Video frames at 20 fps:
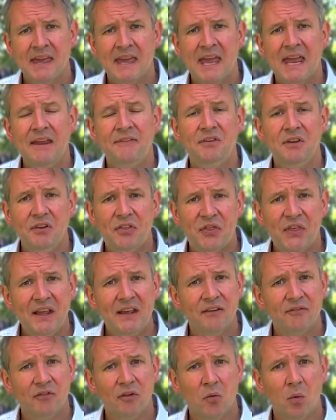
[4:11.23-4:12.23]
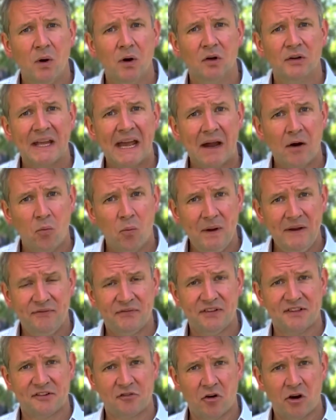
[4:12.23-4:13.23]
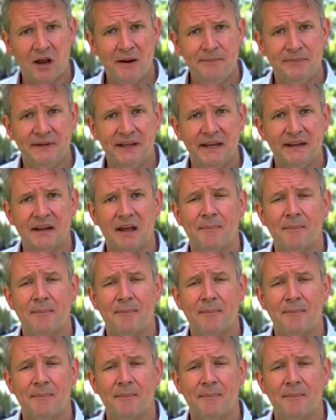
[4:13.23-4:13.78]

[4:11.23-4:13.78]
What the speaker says: If you think of the world how we've described it,